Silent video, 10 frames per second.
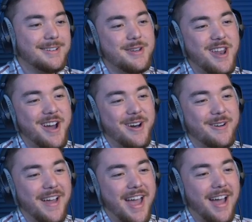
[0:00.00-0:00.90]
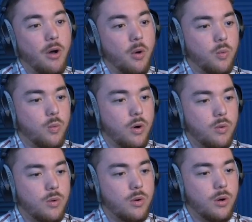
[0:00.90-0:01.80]
No. Oh,
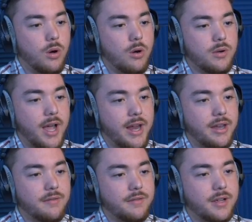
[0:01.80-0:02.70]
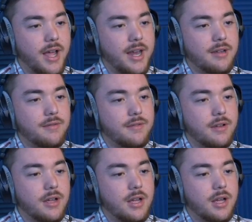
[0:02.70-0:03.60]
whoa. Oh, kind of.
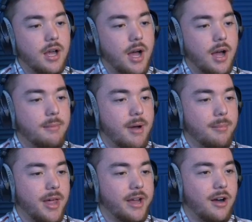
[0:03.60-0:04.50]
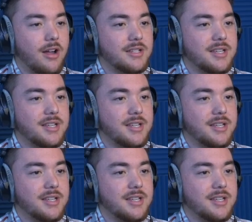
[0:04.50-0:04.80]
I'm like on